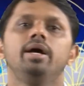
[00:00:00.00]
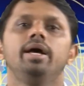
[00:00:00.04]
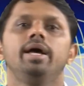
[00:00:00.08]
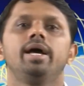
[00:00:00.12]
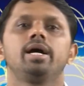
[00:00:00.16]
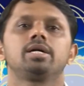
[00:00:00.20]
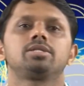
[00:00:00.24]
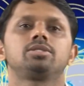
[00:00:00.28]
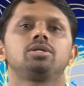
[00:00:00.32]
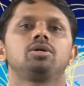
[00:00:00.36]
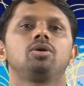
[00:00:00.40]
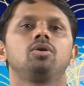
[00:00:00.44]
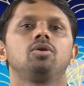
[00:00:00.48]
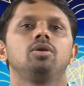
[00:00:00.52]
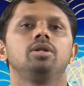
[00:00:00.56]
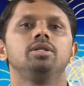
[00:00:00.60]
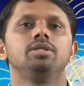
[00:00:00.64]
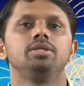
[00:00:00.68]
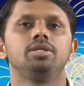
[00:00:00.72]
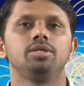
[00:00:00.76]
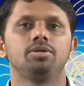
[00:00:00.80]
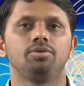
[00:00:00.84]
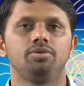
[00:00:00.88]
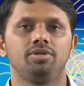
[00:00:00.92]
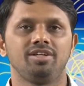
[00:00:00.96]

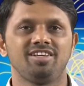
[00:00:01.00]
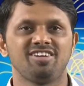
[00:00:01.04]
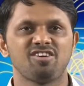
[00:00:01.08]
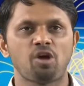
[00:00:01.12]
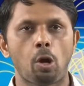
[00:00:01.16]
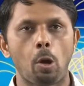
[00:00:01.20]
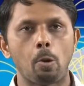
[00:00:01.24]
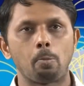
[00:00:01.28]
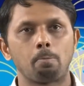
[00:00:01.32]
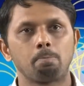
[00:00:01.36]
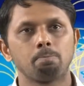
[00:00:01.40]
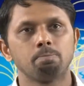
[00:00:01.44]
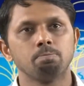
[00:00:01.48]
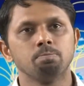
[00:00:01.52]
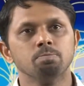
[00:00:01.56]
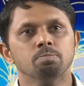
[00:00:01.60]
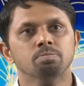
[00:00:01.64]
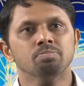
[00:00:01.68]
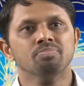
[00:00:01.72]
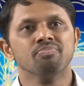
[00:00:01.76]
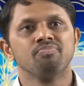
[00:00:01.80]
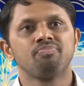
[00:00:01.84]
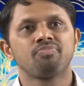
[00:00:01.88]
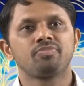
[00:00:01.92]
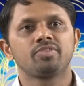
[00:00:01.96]
Heckscher-Ohlin theory.
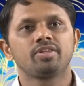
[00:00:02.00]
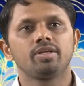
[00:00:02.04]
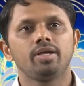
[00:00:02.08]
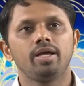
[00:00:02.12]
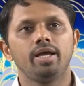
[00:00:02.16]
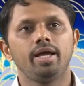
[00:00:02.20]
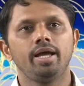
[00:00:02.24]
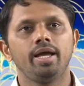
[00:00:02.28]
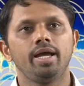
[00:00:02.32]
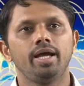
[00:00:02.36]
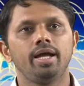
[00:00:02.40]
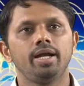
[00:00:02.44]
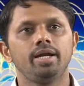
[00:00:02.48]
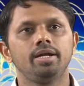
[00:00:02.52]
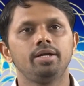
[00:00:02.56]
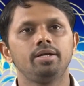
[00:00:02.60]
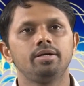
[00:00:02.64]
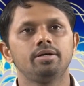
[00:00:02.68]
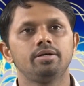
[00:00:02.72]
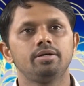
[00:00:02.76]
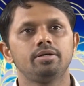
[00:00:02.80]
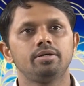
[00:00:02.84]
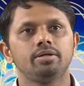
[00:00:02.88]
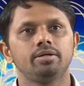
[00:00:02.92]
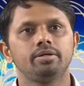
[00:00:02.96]
And
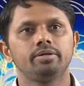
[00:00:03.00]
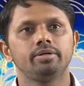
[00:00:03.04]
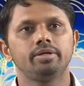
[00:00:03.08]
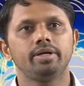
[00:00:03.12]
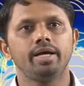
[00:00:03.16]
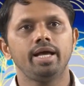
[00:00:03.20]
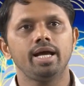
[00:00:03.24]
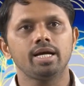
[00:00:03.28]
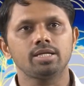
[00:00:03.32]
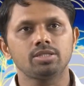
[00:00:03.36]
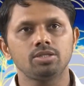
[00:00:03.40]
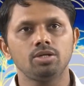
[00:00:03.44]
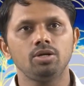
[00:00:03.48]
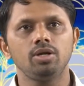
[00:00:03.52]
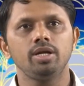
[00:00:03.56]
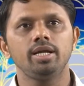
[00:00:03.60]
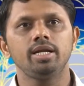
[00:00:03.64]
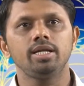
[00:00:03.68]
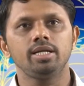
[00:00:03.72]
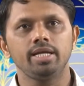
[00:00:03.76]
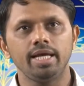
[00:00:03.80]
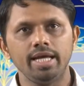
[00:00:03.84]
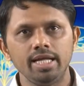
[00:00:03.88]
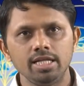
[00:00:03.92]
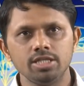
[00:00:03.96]

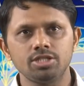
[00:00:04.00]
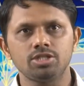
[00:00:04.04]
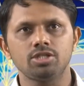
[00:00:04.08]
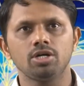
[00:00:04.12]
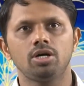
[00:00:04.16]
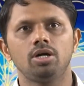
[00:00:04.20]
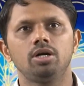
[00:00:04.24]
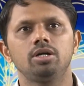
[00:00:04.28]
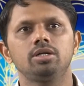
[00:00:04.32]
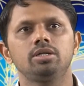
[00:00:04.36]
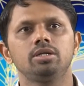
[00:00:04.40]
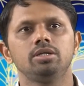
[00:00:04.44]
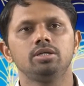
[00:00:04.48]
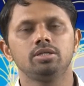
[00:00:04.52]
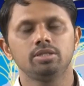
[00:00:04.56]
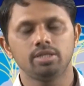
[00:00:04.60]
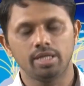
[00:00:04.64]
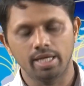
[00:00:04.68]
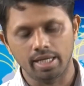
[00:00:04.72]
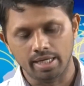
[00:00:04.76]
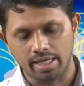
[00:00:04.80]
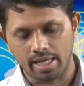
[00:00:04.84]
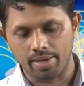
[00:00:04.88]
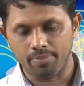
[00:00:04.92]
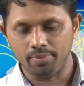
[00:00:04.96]
Heckscher-Ohlin, in short,
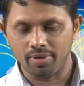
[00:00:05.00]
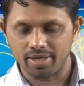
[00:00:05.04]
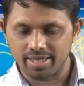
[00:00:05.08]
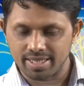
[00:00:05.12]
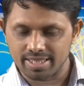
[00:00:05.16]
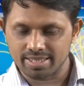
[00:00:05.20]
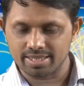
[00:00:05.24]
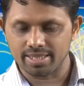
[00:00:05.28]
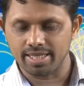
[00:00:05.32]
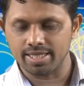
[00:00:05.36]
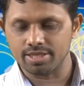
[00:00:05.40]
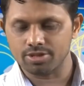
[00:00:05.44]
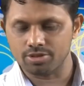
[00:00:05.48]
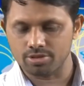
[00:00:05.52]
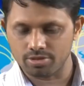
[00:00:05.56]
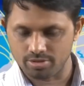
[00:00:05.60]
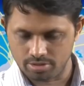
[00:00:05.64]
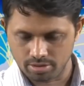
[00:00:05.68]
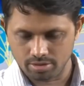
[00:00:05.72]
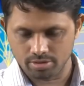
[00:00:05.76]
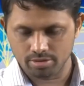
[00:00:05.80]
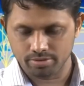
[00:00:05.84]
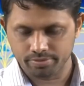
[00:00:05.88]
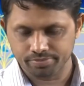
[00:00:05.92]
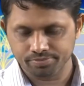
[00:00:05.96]
a labor rich nation
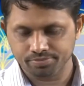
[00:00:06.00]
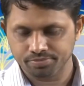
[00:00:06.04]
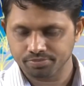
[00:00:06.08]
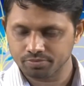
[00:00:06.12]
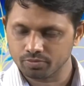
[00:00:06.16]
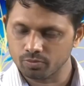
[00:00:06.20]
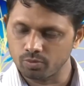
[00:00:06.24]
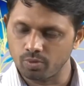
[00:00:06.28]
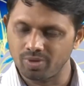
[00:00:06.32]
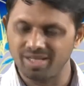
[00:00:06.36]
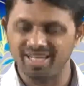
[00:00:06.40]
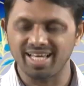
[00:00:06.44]
will